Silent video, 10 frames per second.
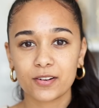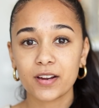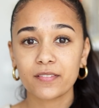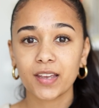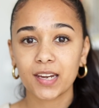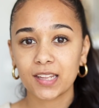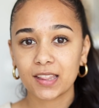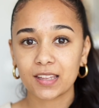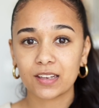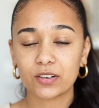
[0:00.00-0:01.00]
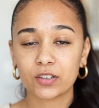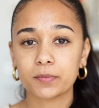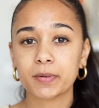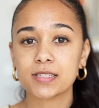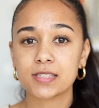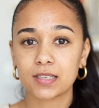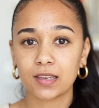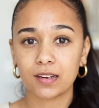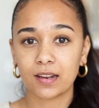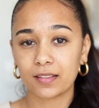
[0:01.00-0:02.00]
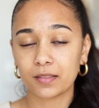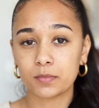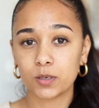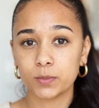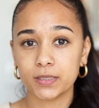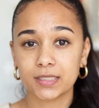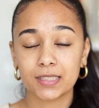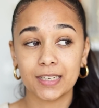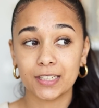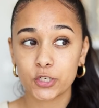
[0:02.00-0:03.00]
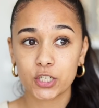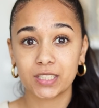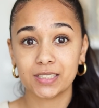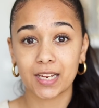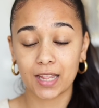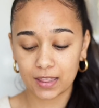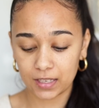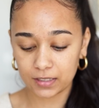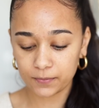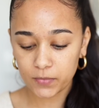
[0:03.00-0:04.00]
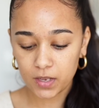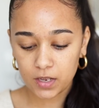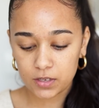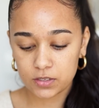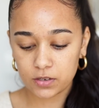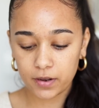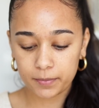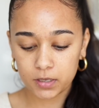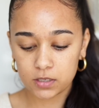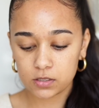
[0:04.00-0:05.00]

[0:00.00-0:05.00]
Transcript: don't have anything on my skin at the moment, literally nothing. So I'm gonna